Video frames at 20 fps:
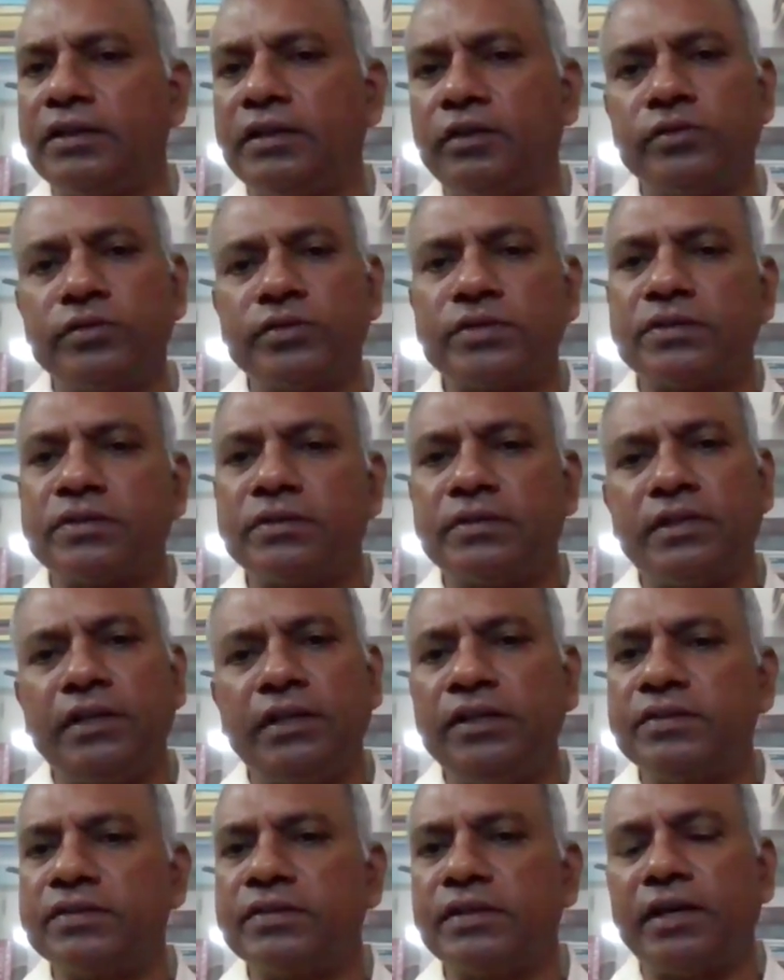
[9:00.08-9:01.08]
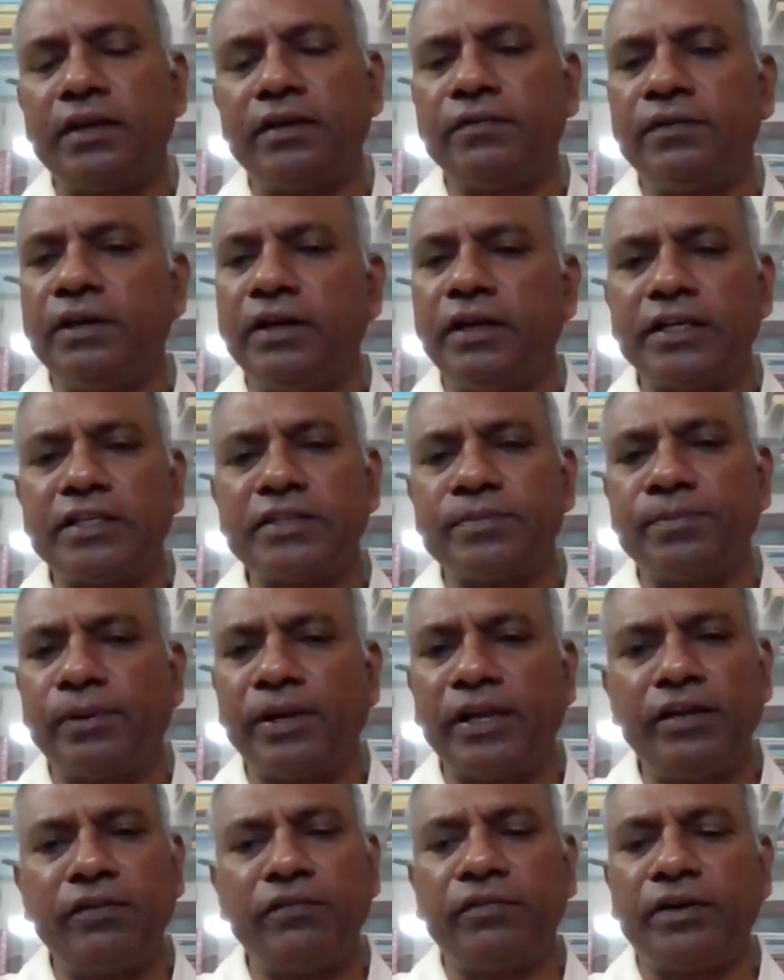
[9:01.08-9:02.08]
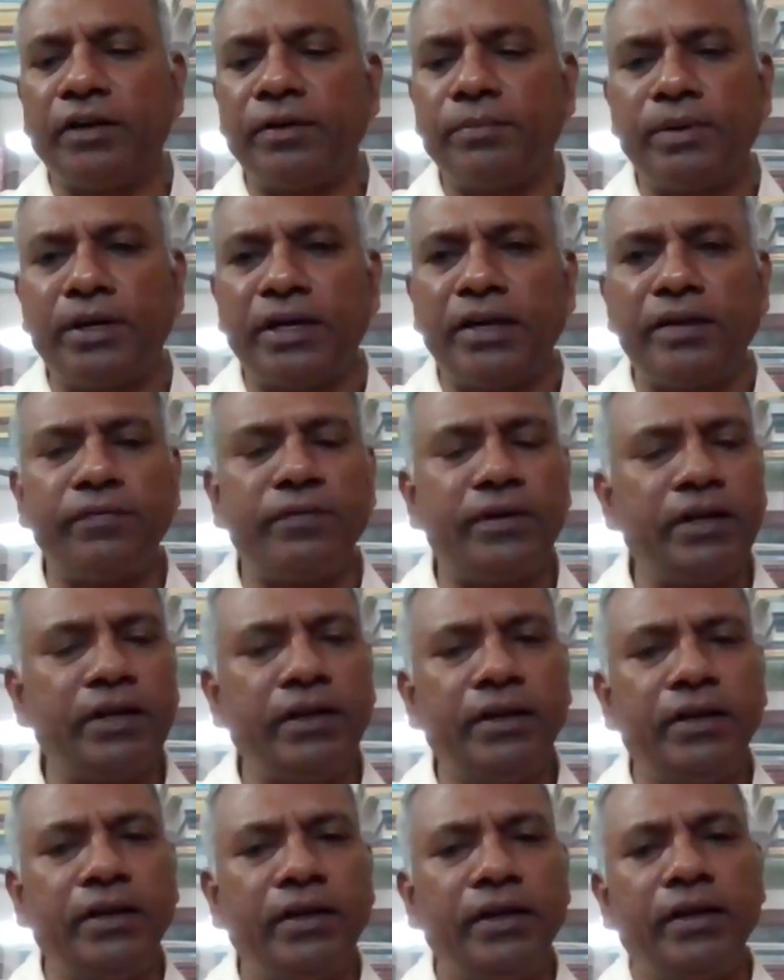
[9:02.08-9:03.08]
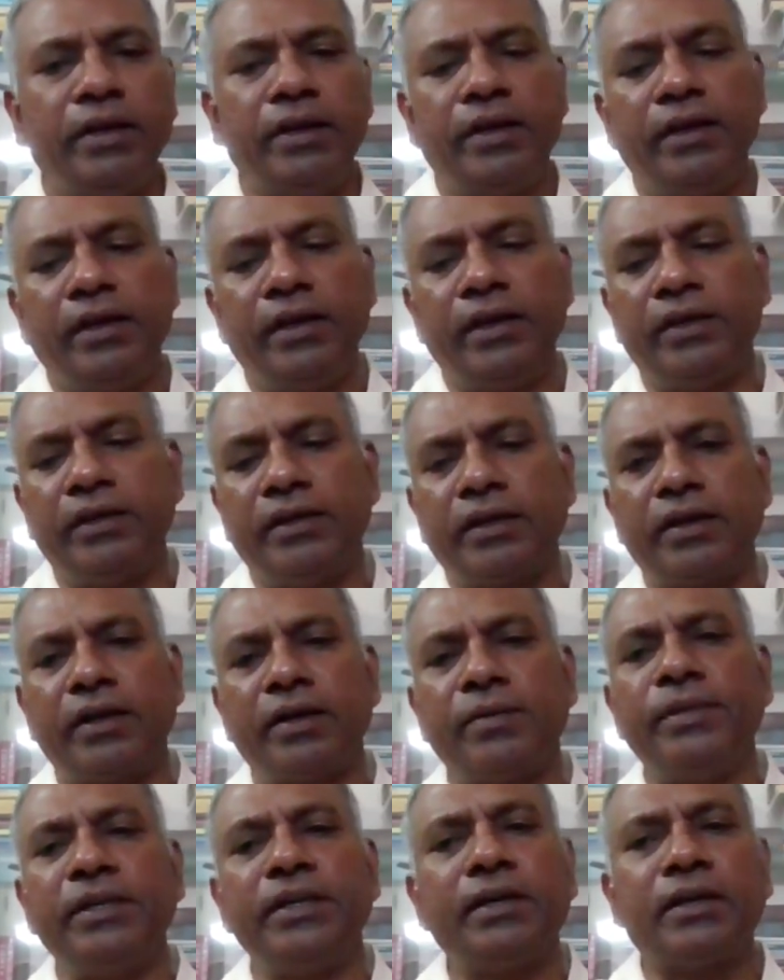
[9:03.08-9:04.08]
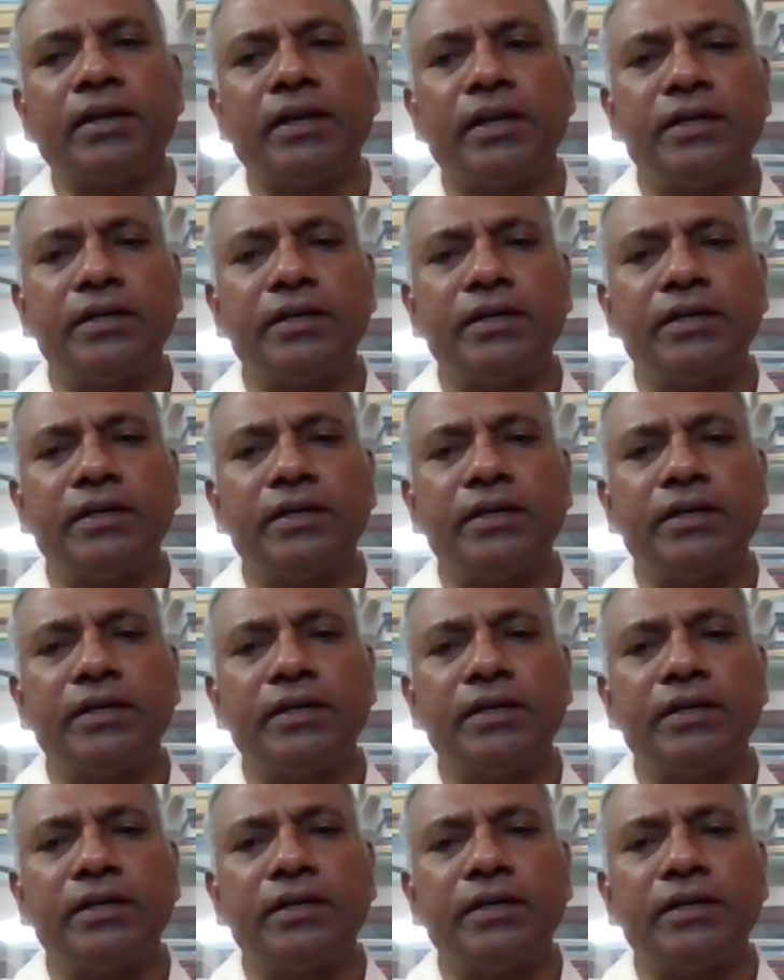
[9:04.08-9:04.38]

Those things I will explain one by one in the coming